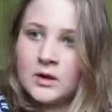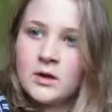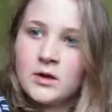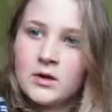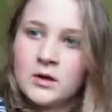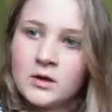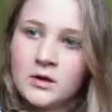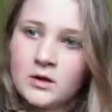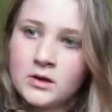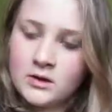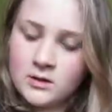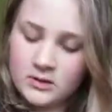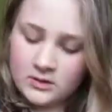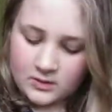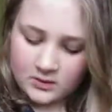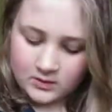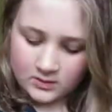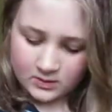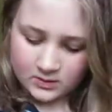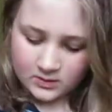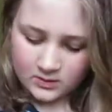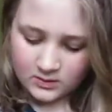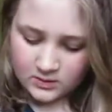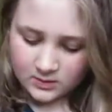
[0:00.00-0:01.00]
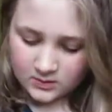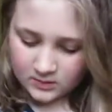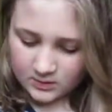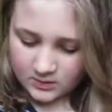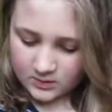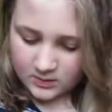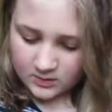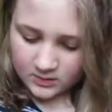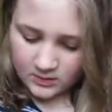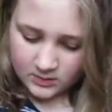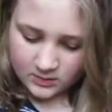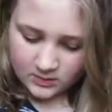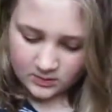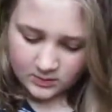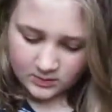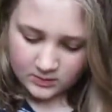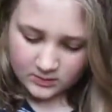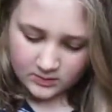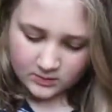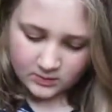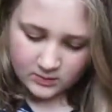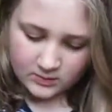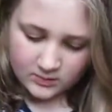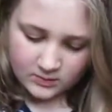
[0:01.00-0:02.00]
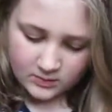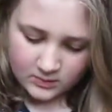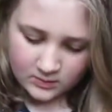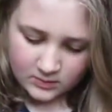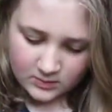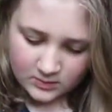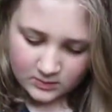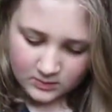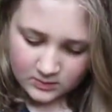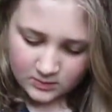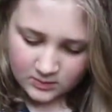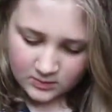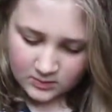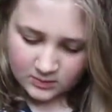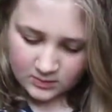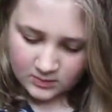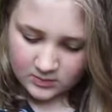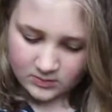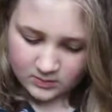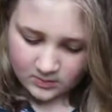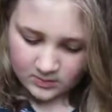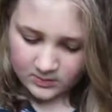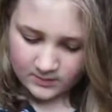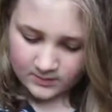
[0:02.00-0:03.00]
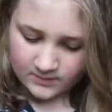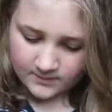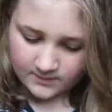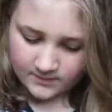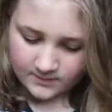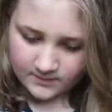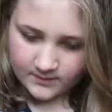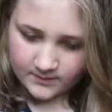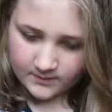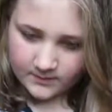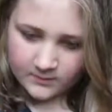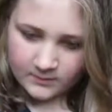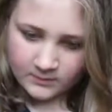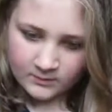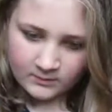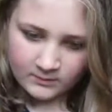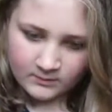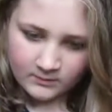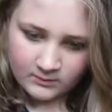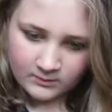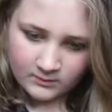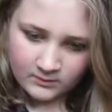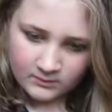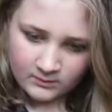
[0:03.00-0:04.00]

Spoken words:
[no speech]